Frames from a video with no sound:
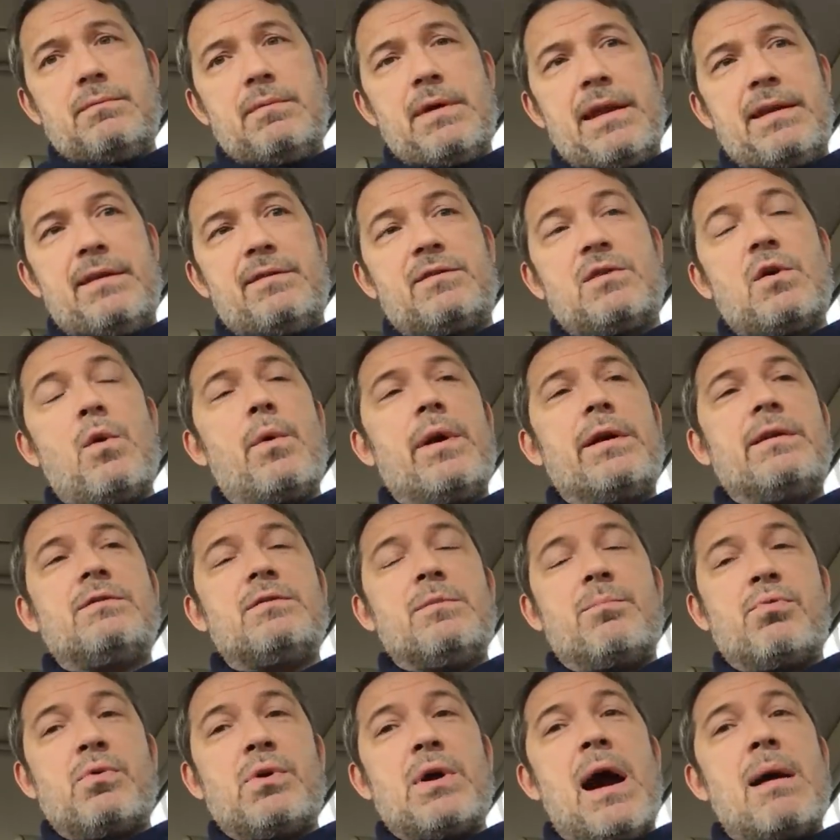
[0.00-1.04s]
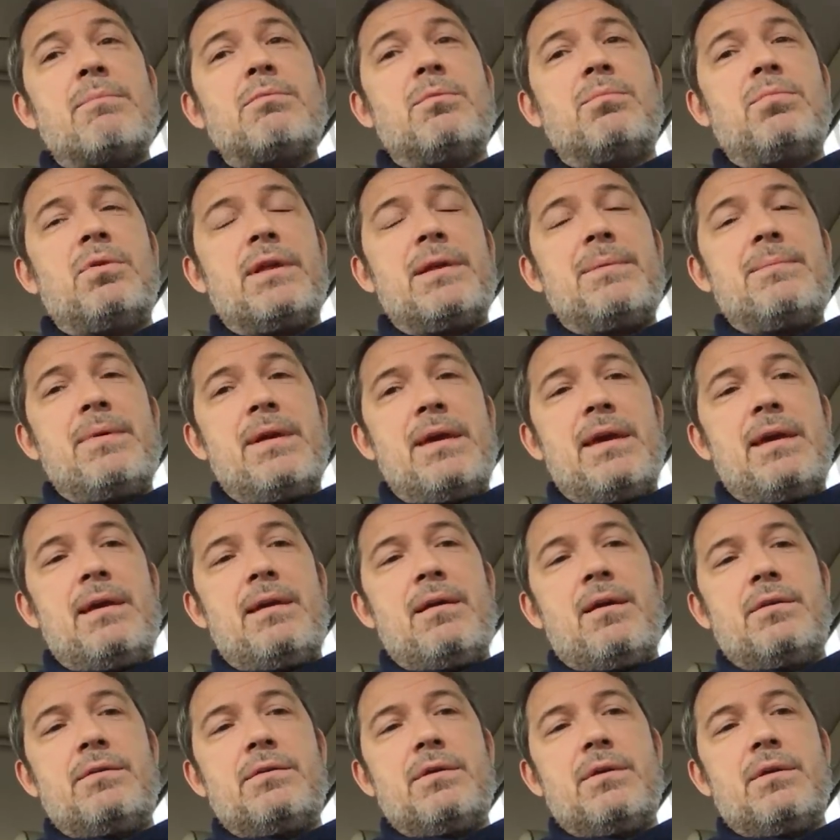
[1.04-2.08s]
and is going to probably be
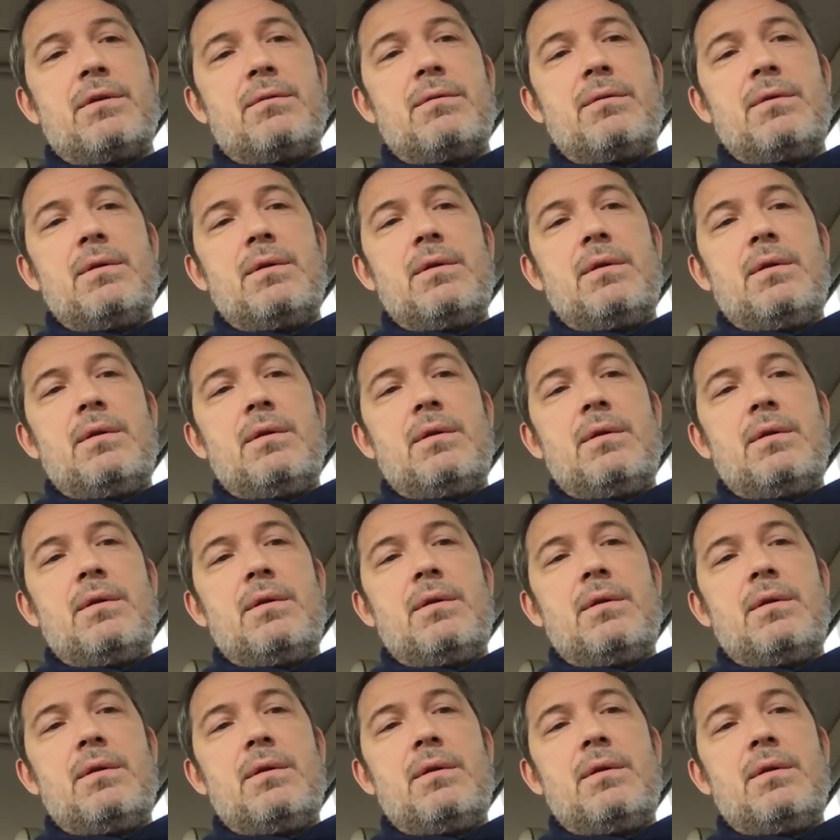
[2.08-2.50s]
under